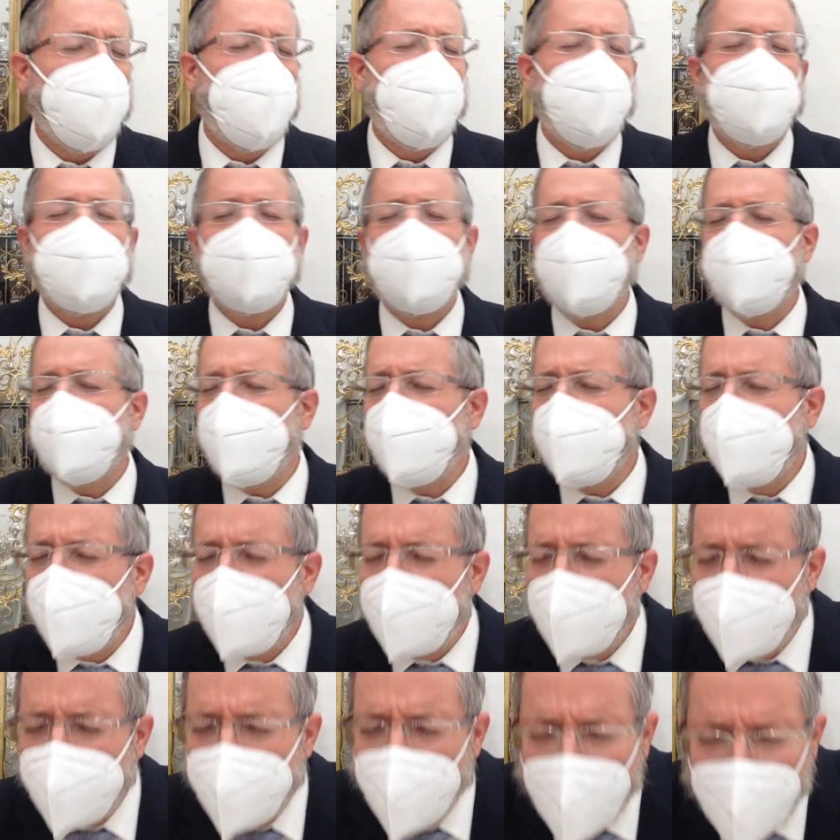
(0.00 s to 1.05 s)
I want to give
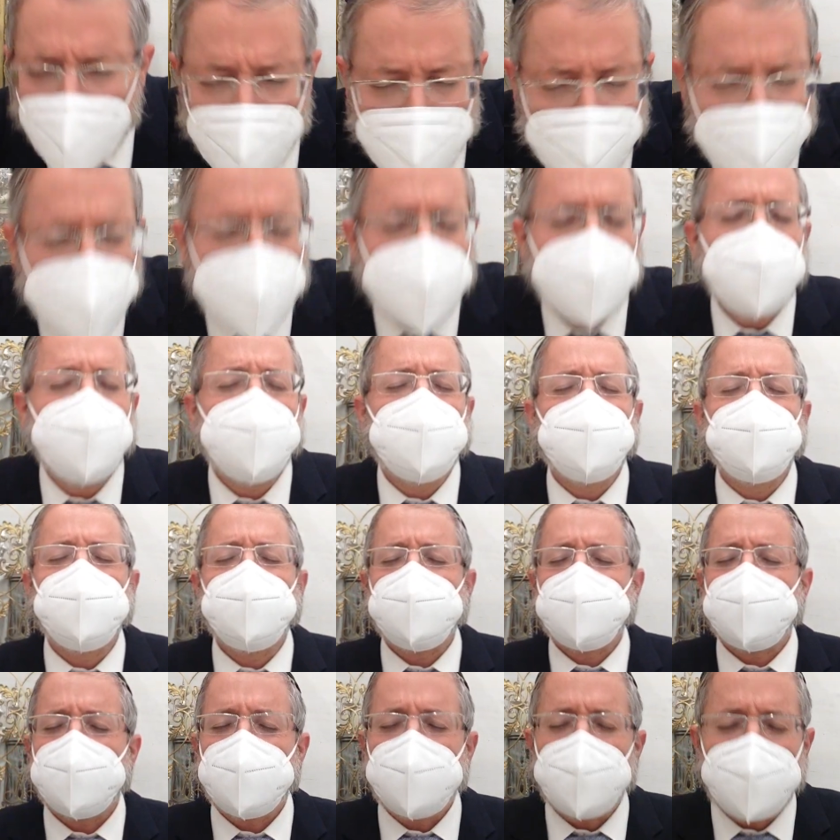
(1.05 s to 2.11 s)
everybody a bracha.
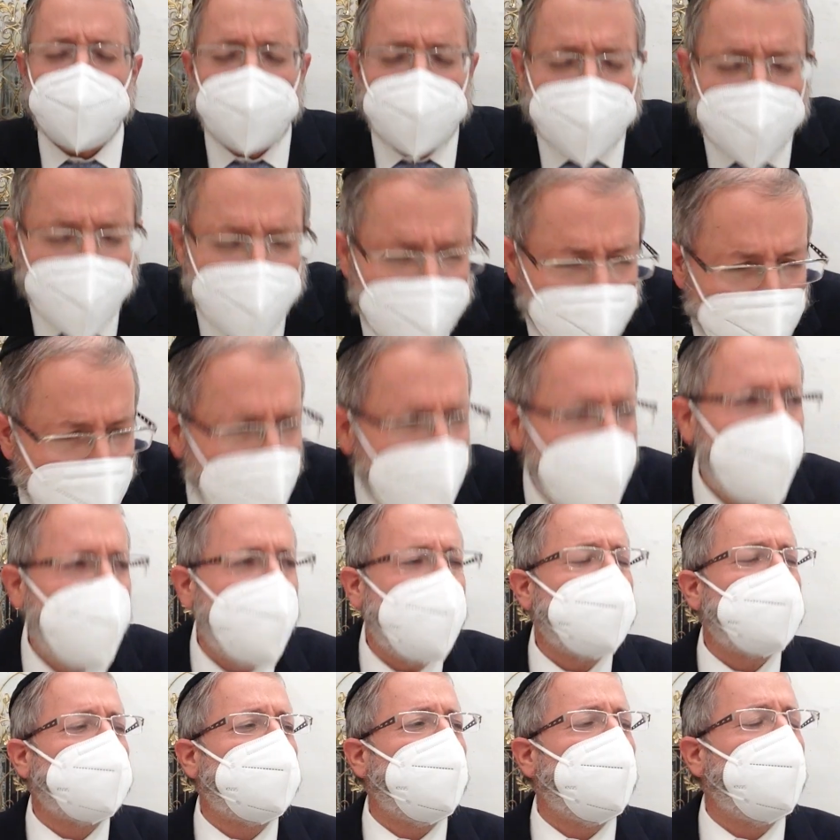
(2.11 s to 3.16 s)
That on
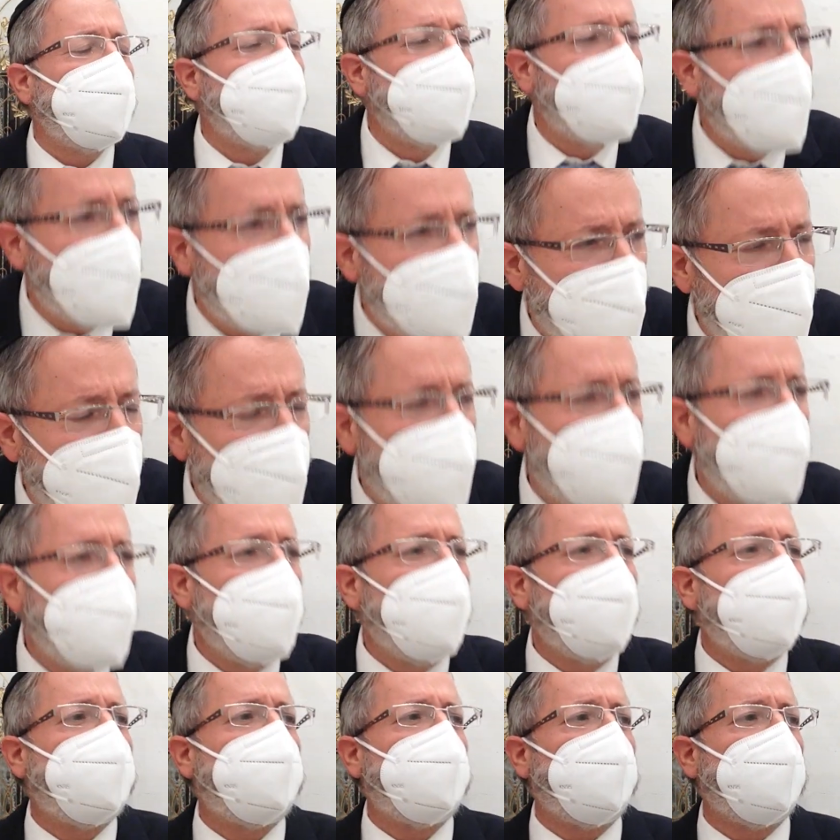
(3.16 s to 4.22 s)
this very
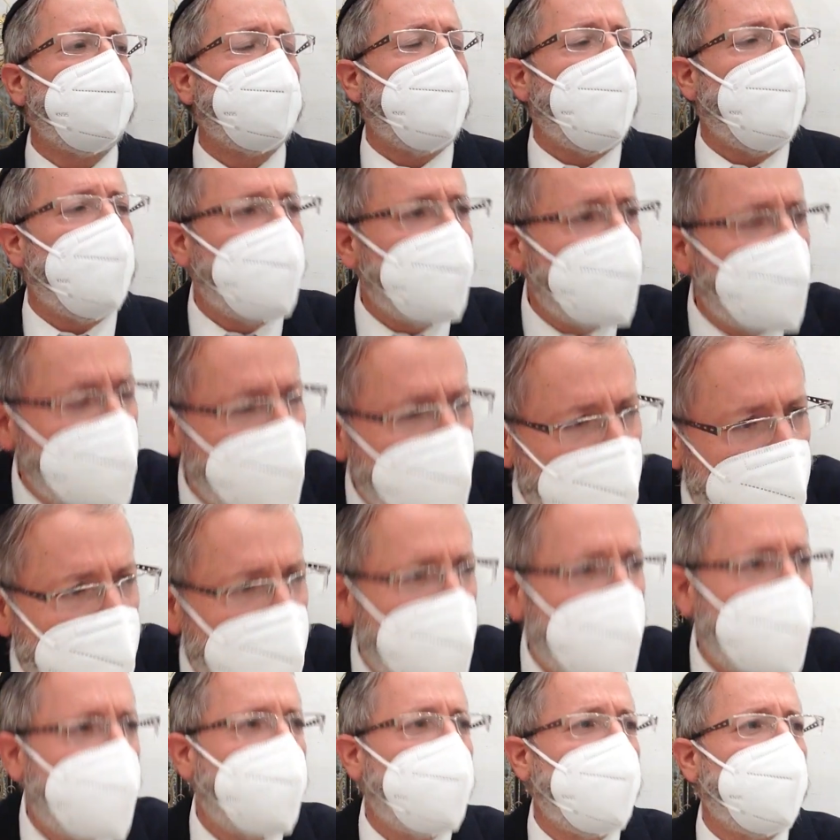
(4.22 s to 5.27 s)
beautiful and
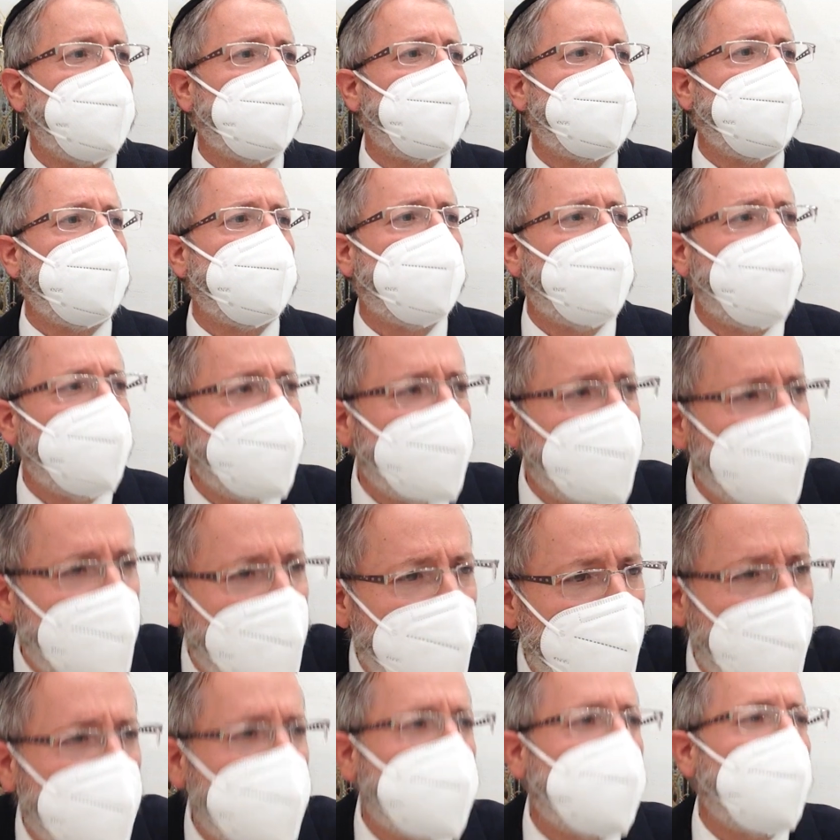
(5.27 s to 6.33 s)
meaningful Tikkun
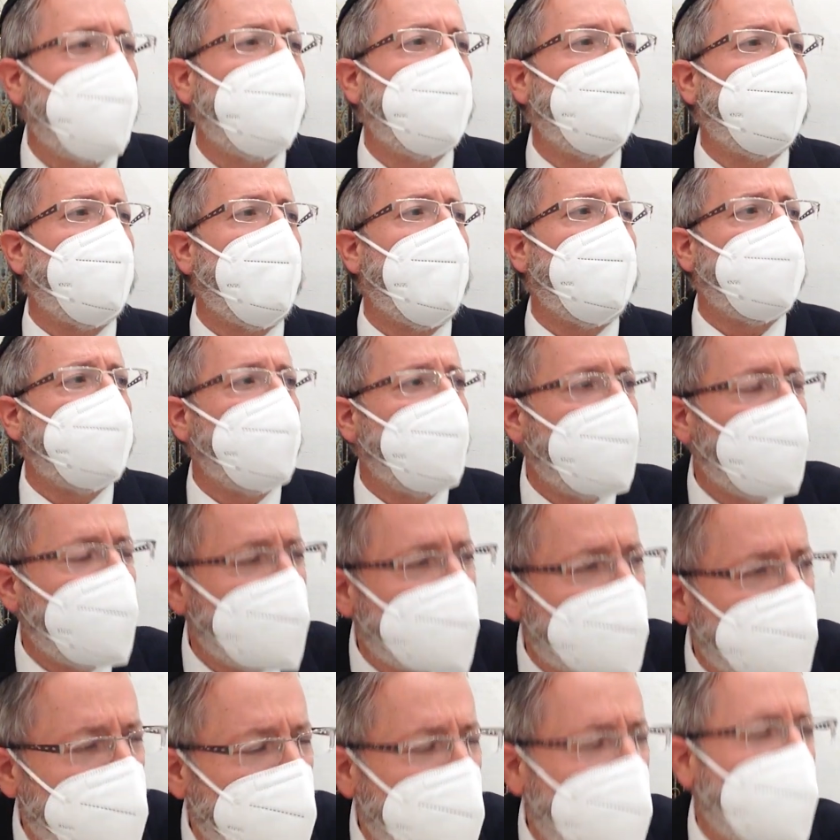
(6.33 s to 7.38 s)
Leil Hoshanah Rabah,
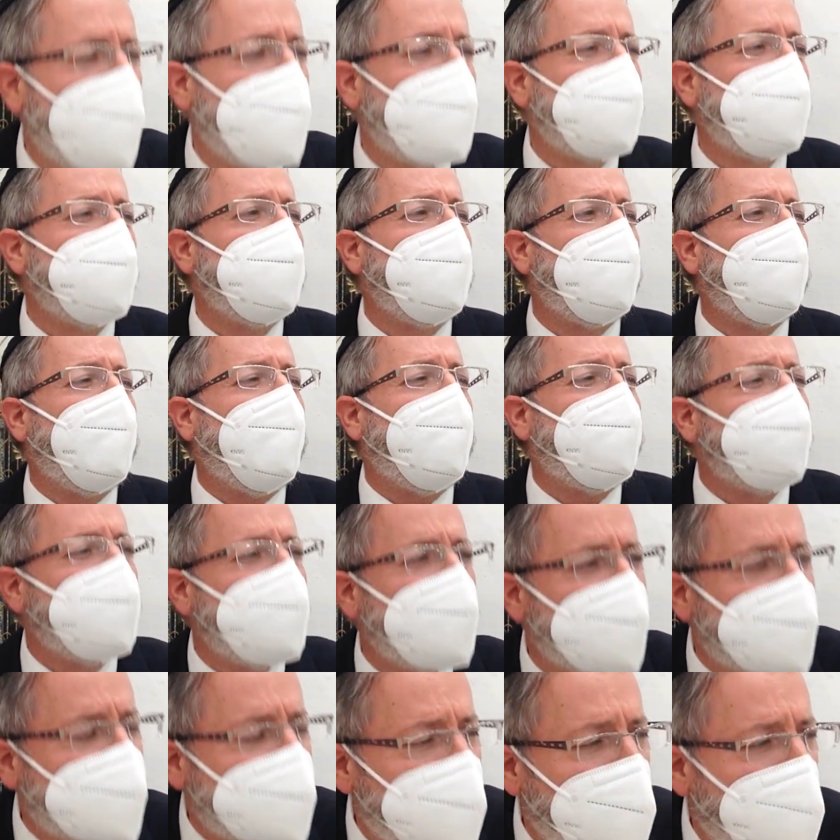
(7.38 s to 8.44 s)
which we have in
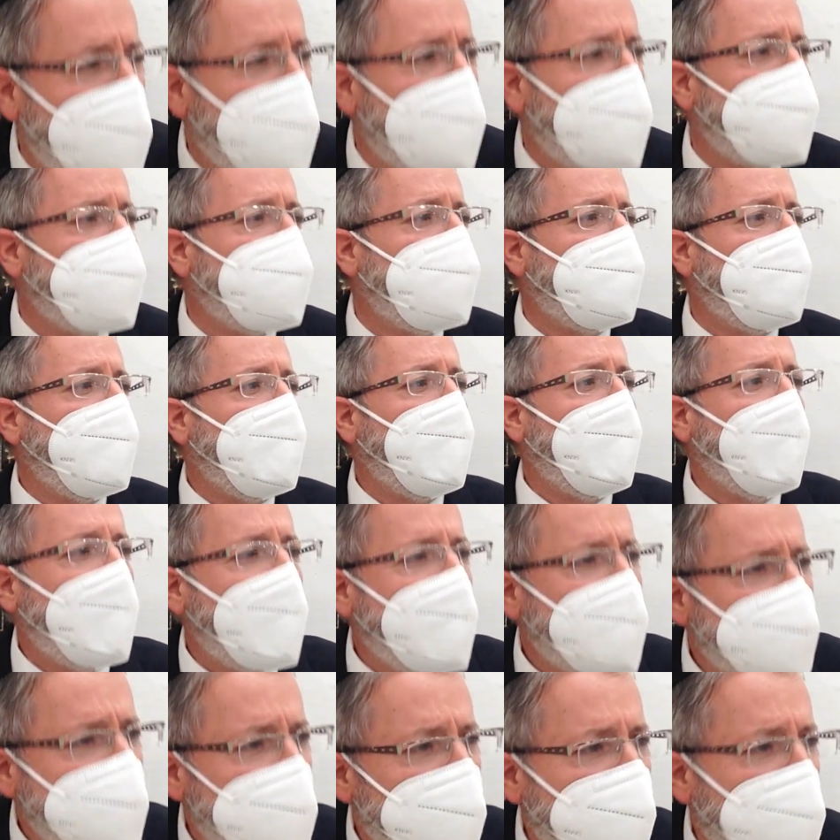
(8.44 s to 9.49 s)
the Svarim,
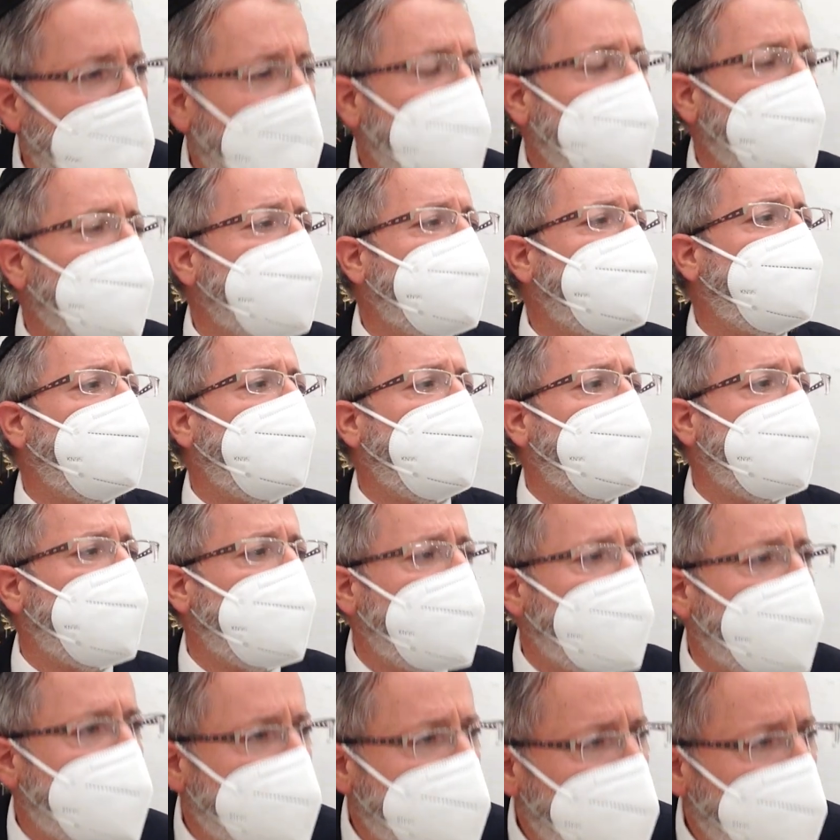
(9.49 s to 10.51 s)
is a time of din,